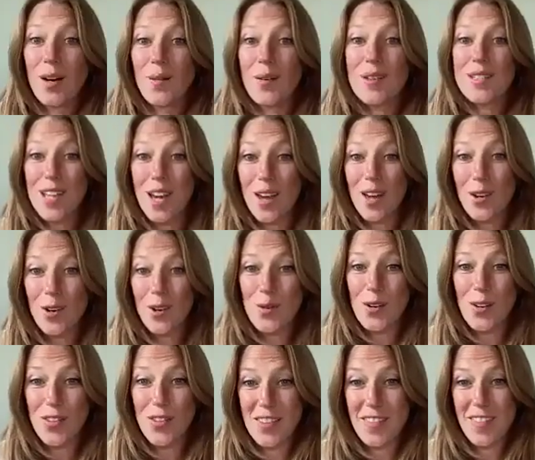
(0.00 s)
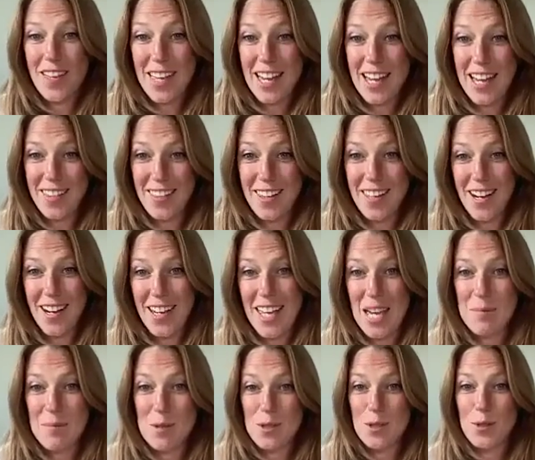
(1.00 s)
here was the other cool thing that Kathy and I
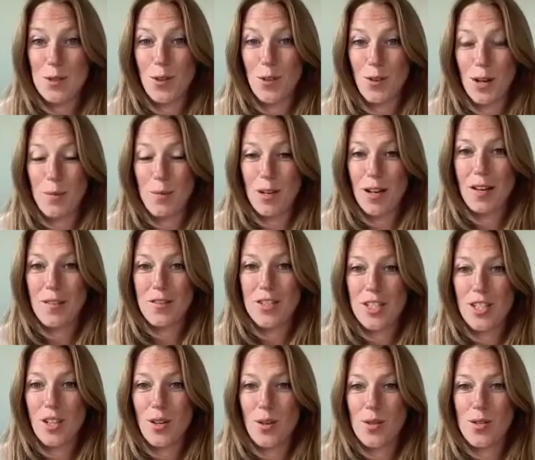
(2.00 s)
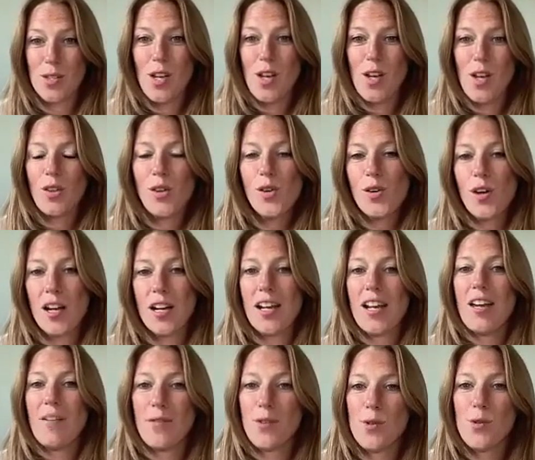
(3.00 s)
came into agreement of. She goes, Lauren,
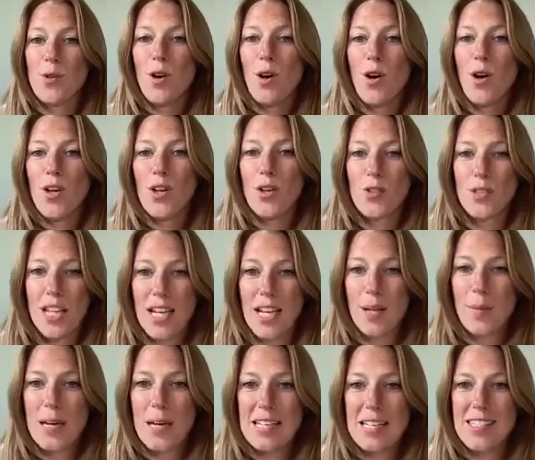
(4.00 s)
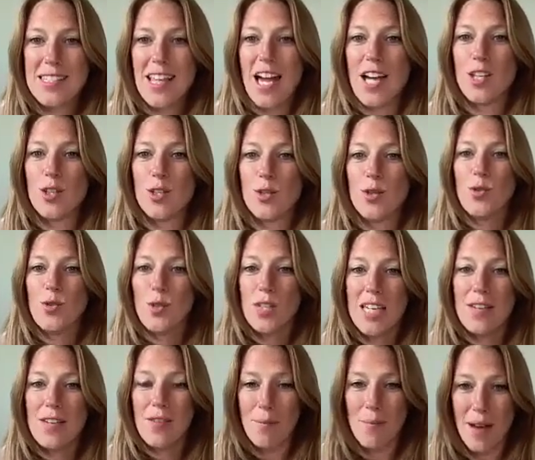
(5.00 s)
if you call your database and you
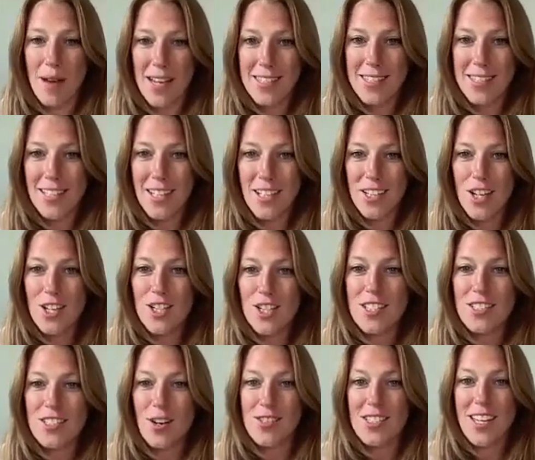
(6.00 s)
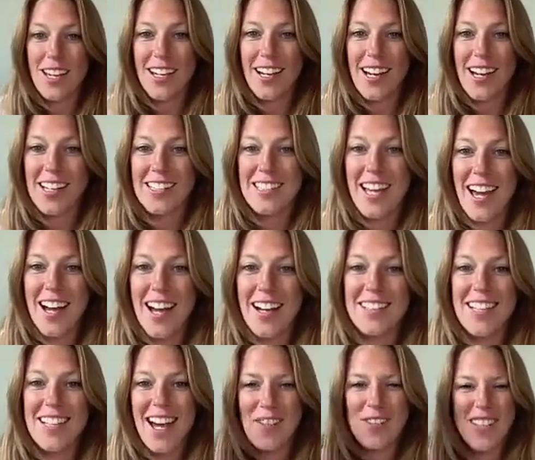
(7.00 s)
leave a message, she goes, contact.
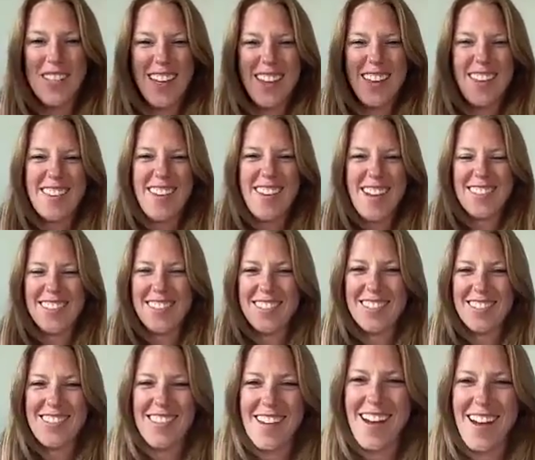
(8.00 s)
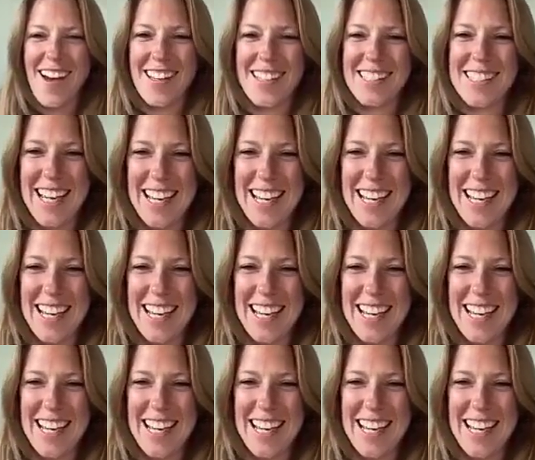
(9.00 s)
Yes. I'll